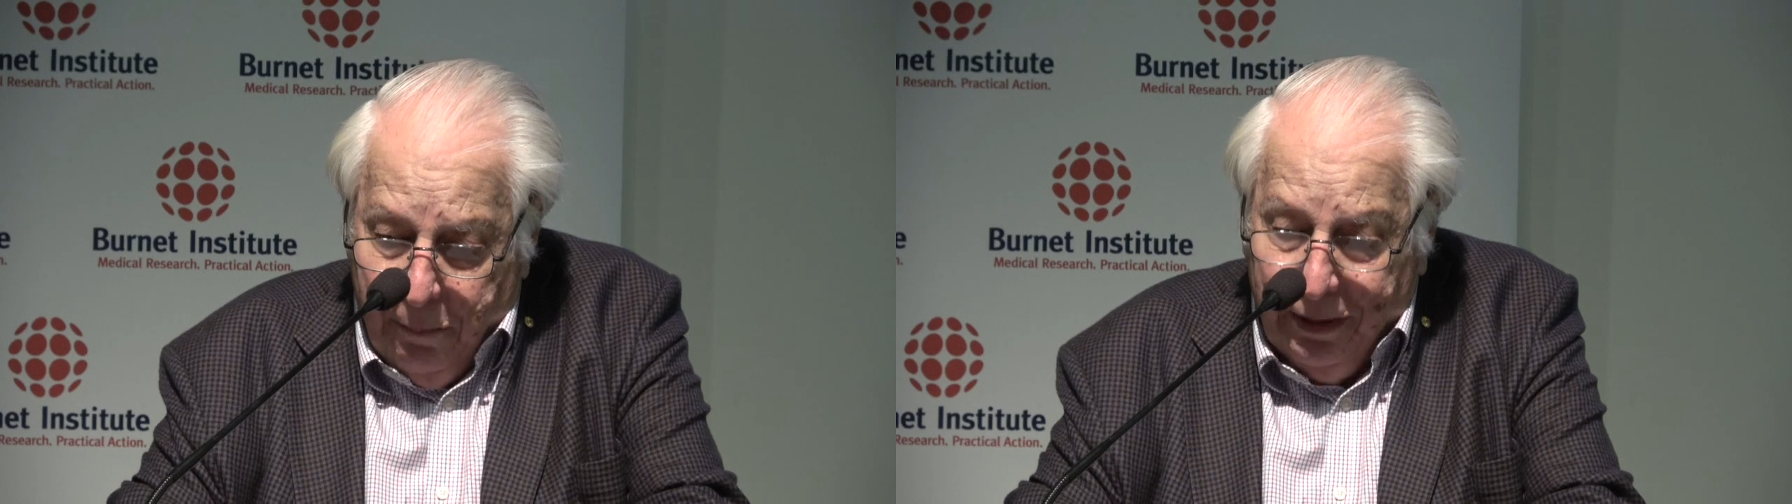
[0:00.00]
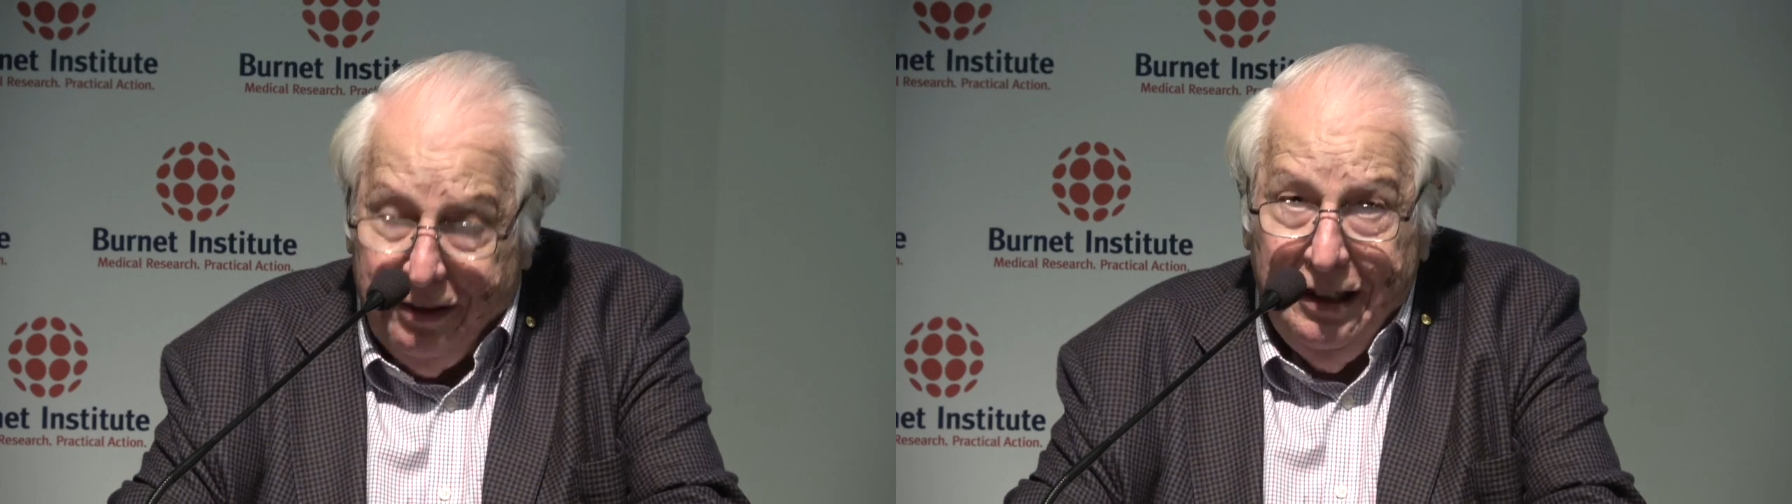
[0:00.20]

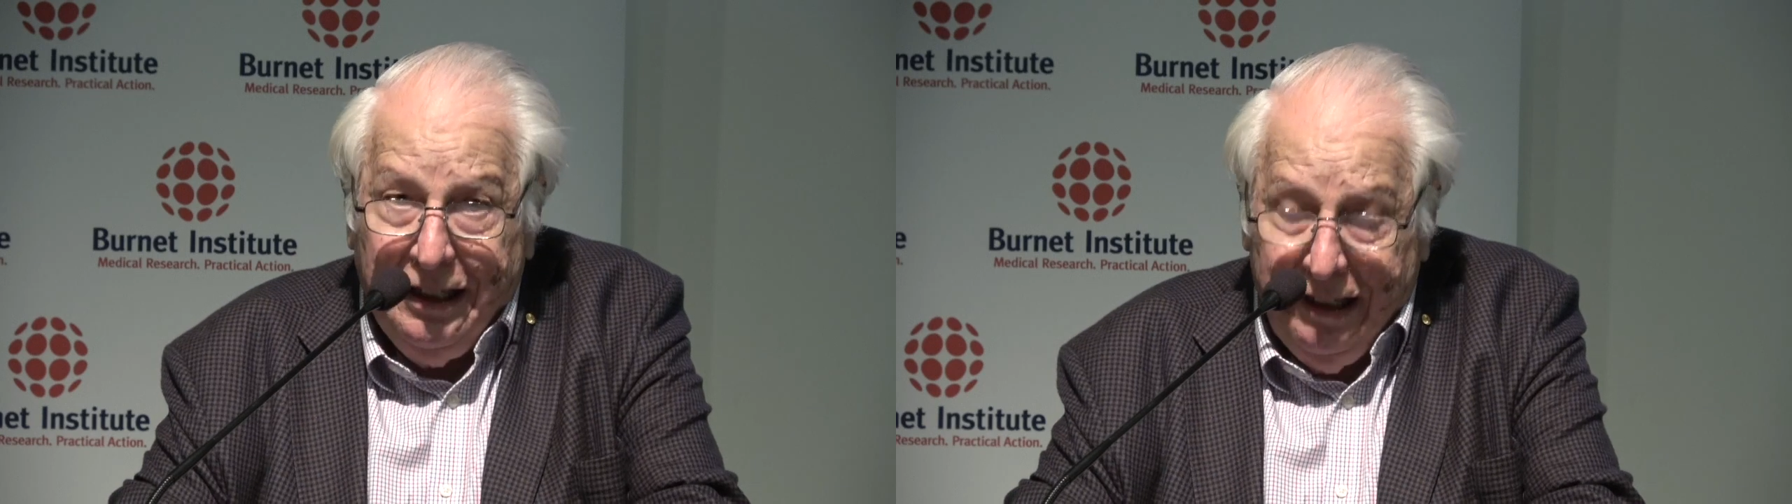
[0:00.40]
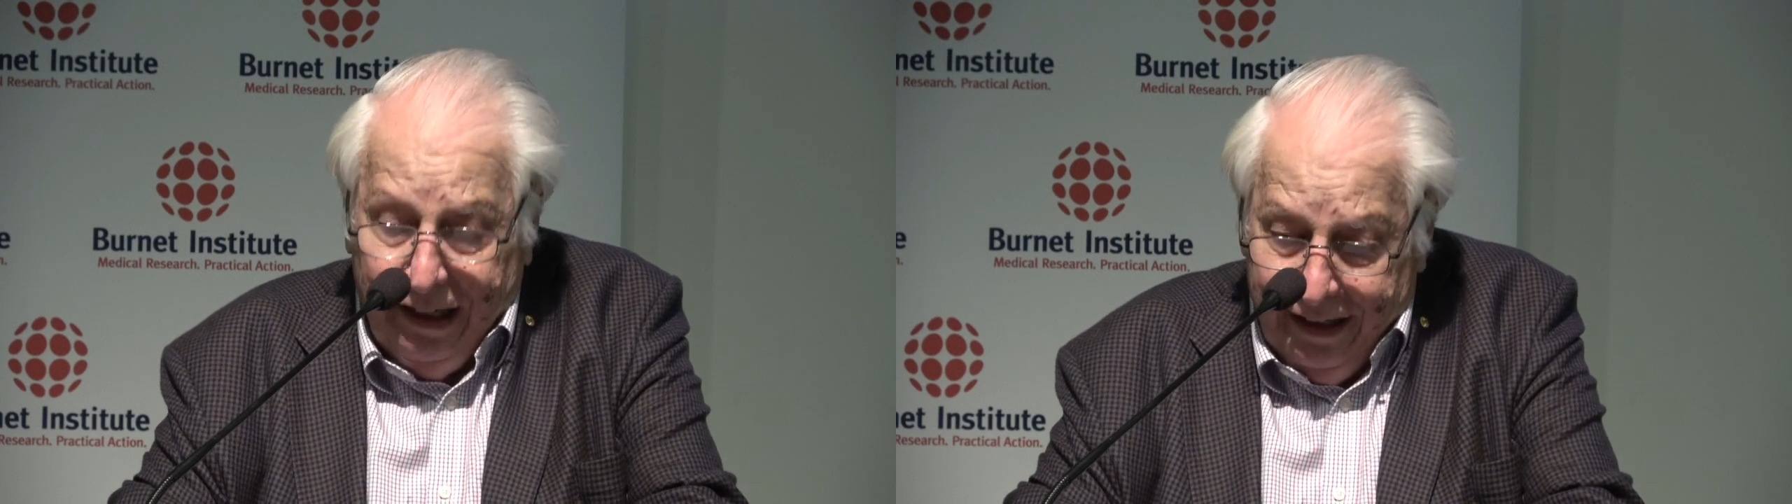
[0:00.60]

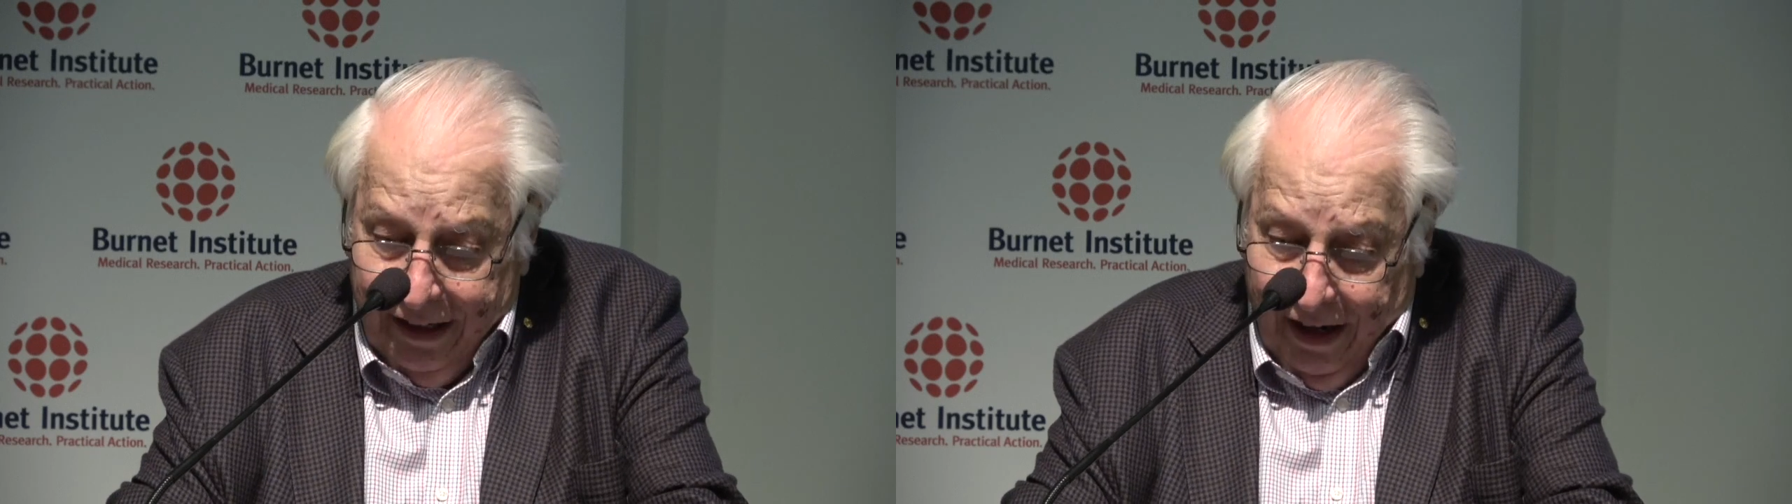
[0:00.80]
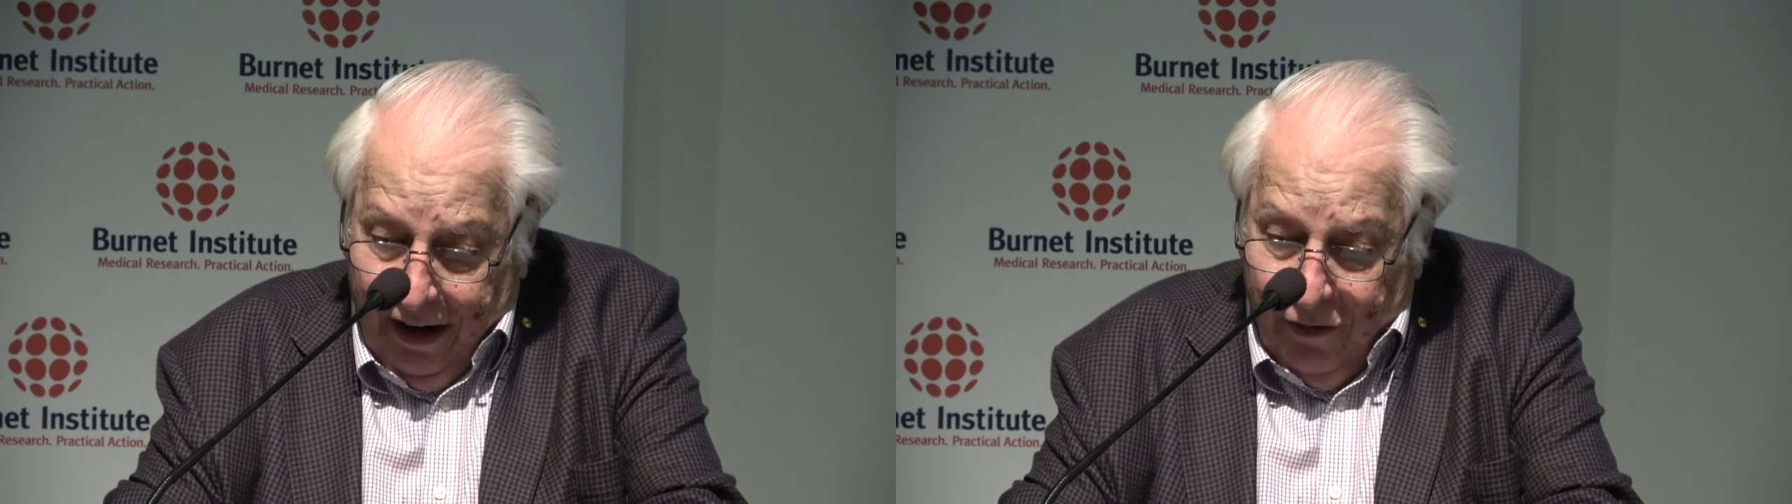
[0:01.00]

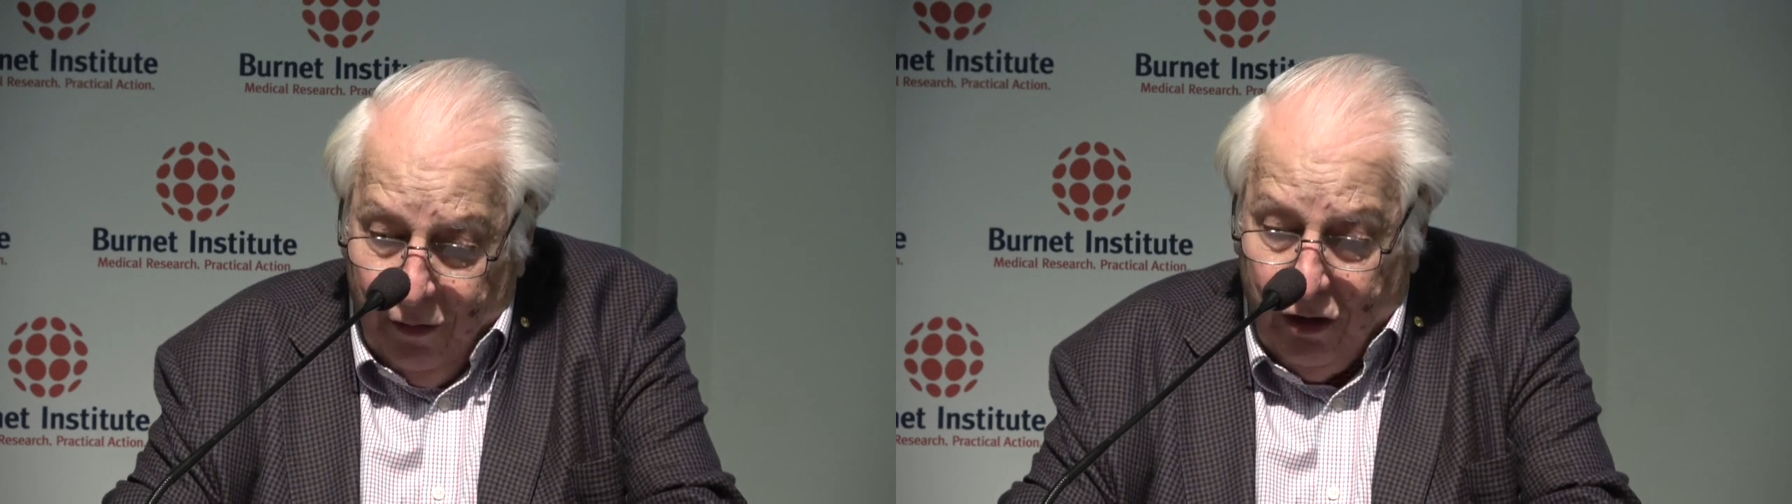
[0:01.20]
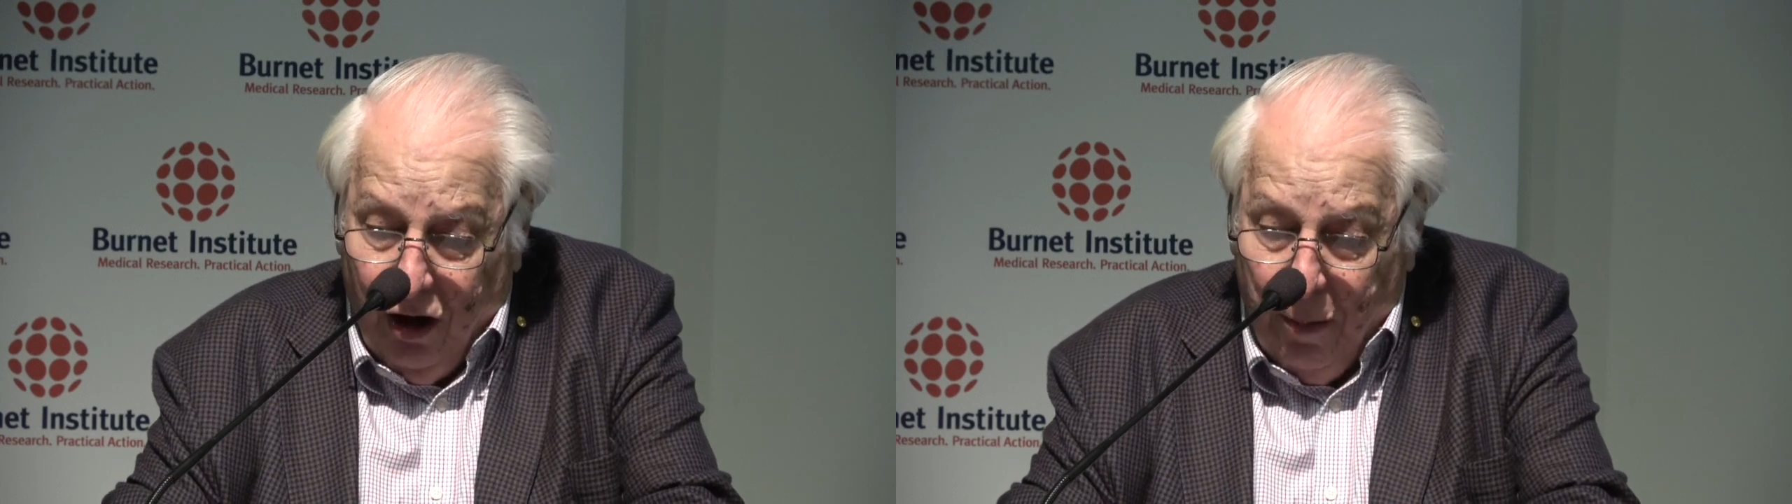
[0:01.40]
particularly
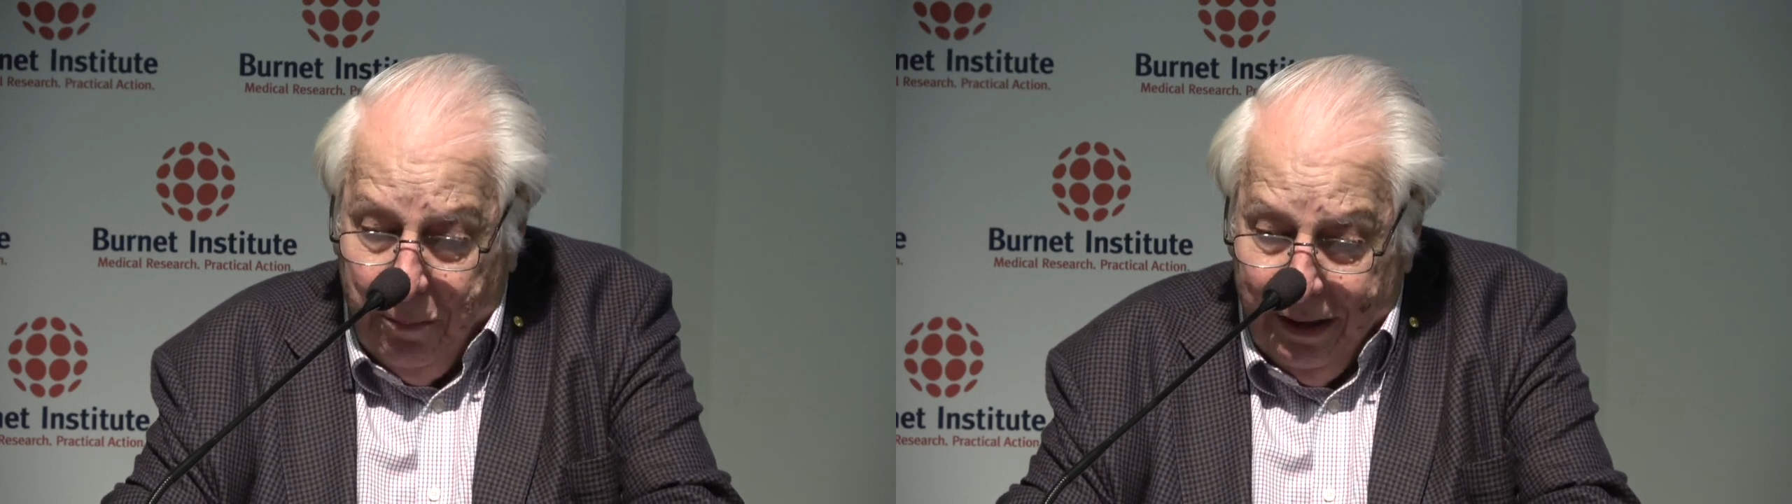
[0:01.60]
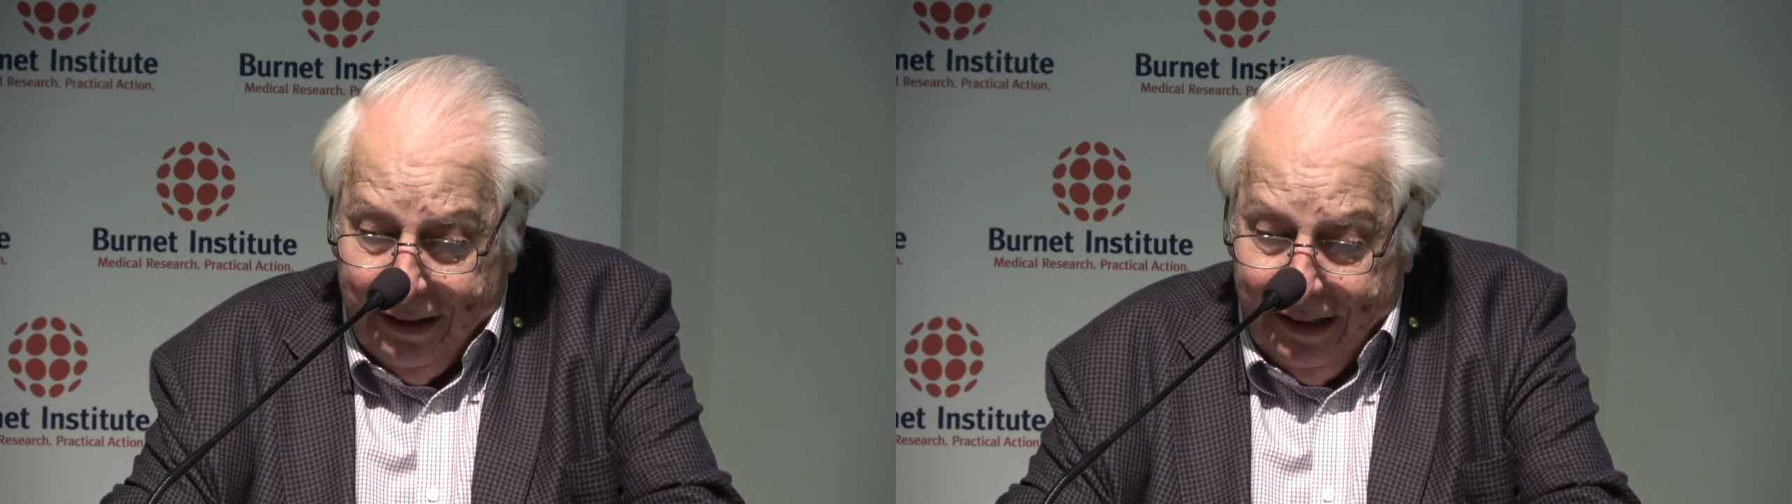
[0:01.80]

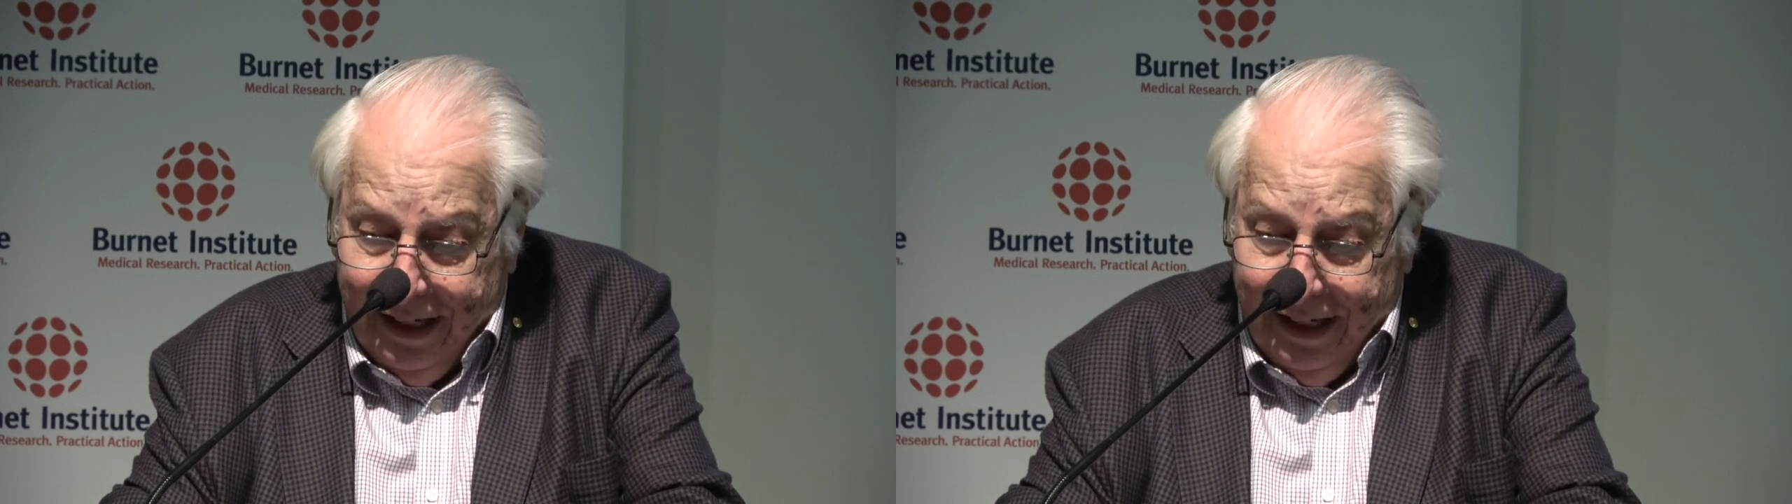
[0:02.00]
recombinant